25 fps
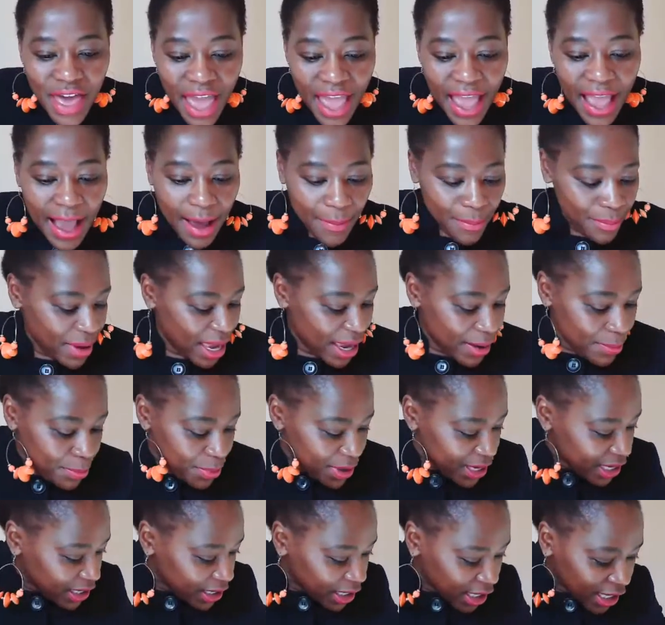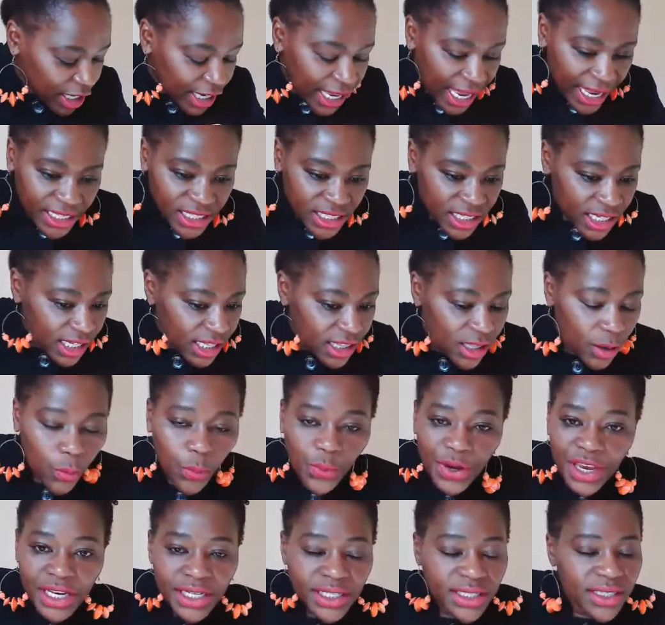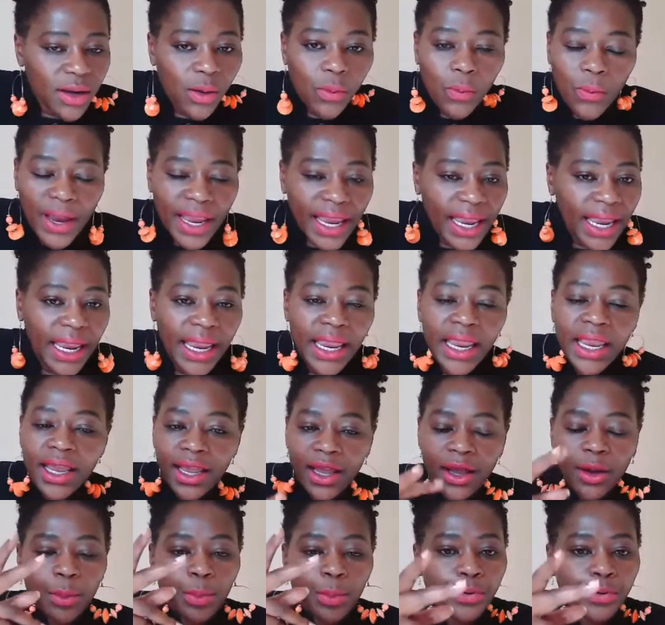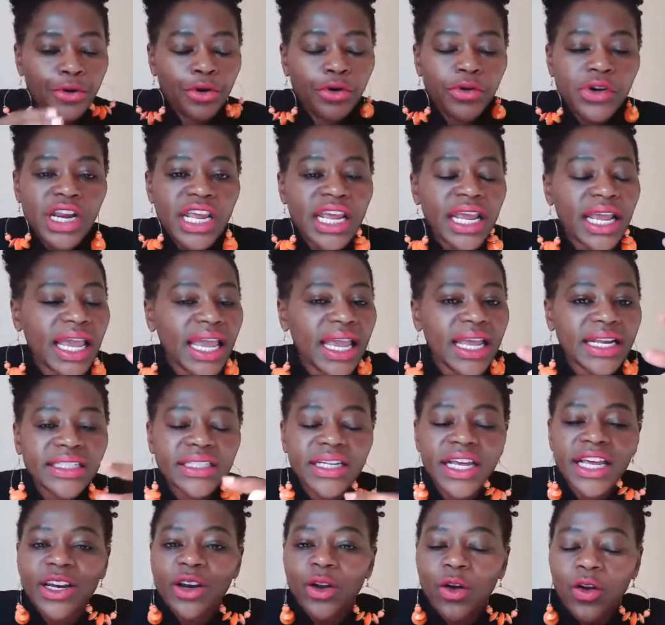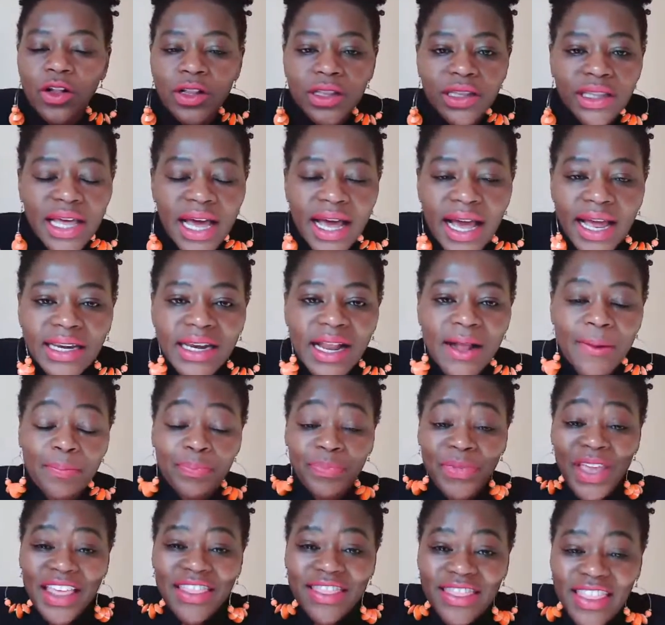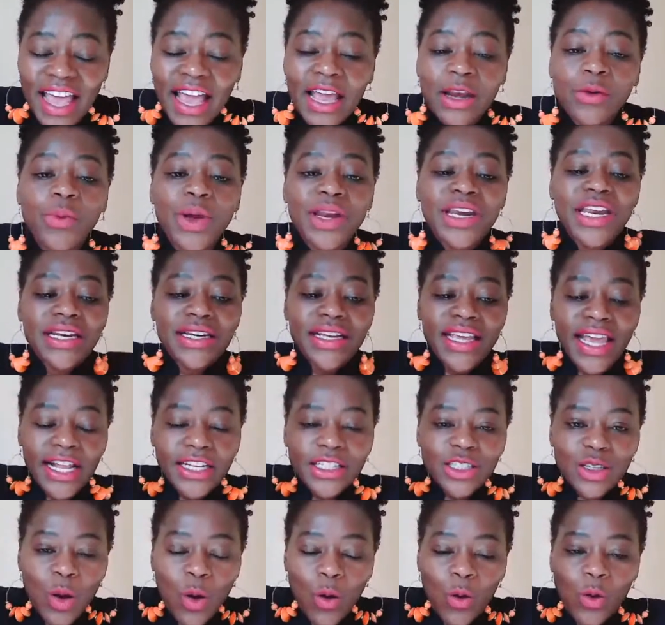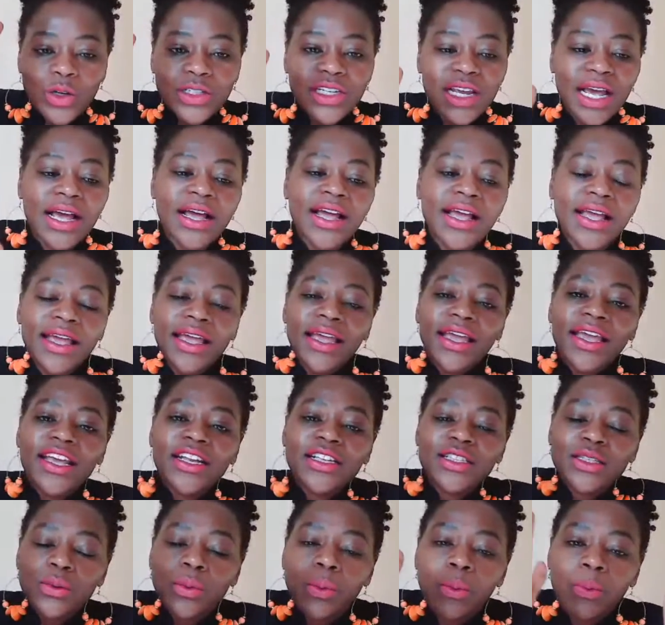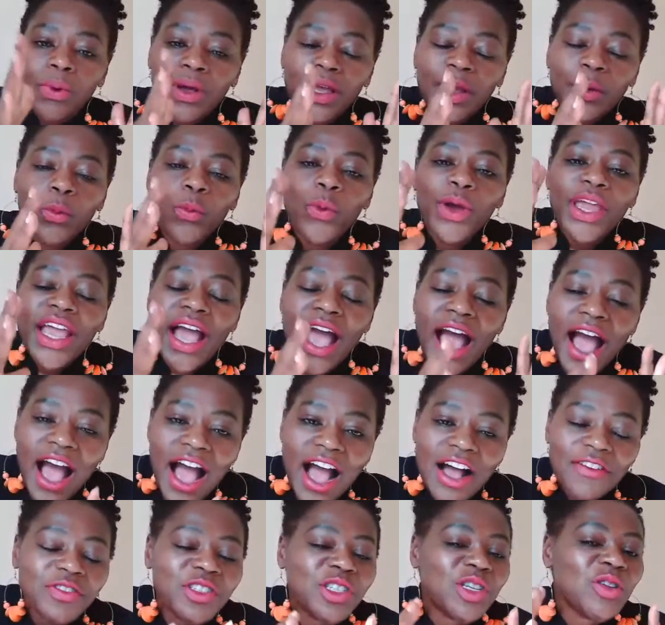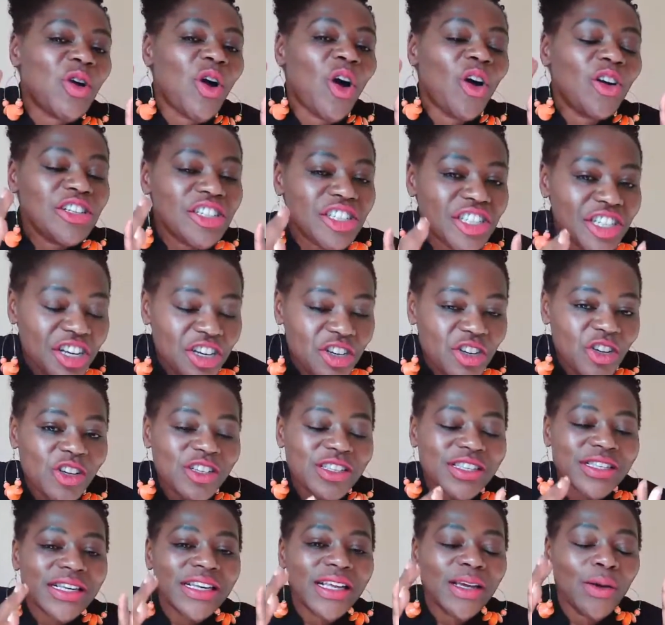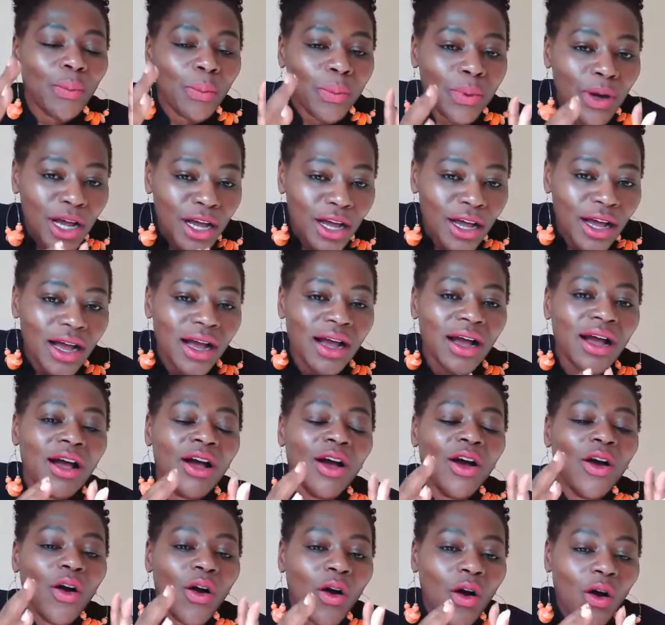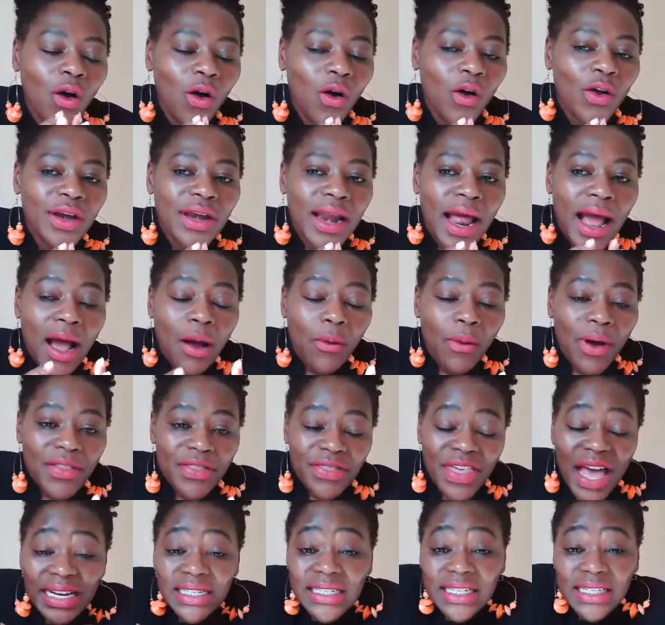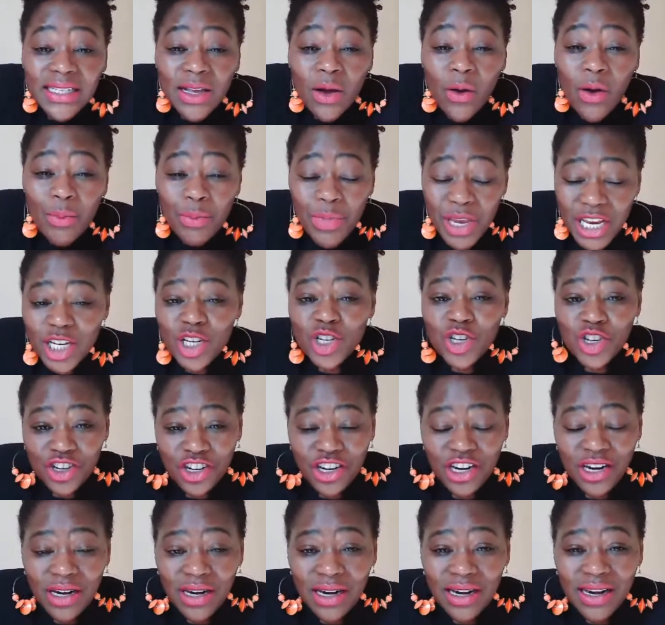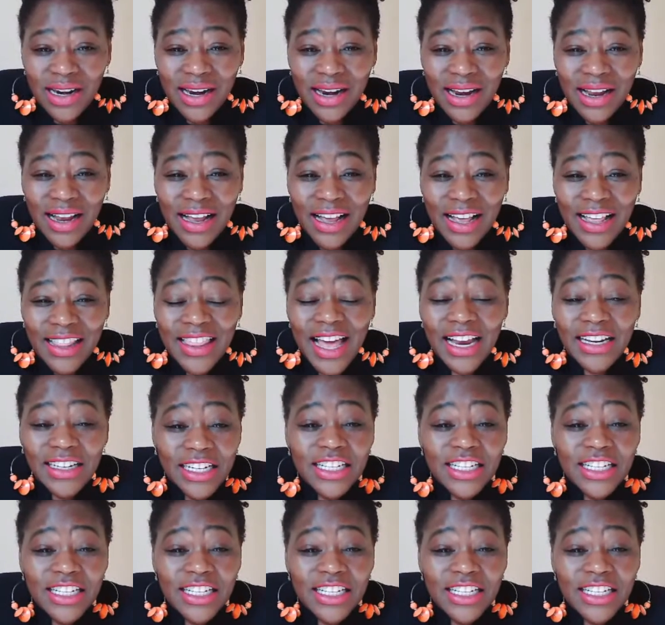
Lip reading: there, maybe getting the weeds away, pruning it, and all that. And then when it gets older, we have to continuously work on our. That is our mission. That